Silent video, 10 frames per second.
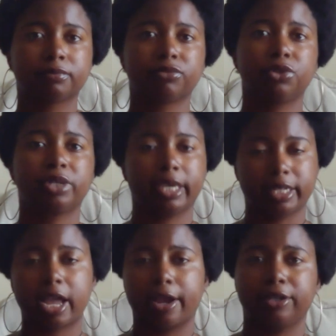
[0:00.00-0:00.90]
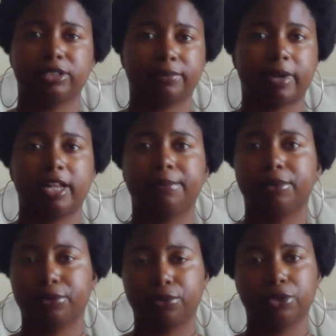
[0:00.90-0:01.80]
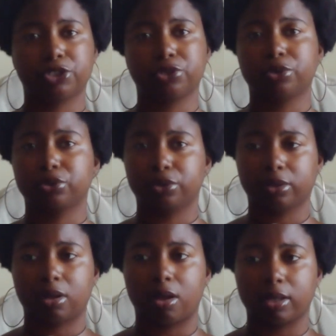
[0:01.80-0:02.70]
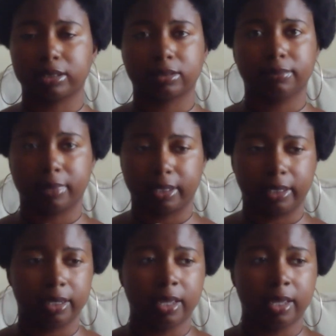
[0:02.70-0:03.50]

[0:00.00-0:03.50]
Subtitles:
you can hire somebody, but of course it's going to cost some money.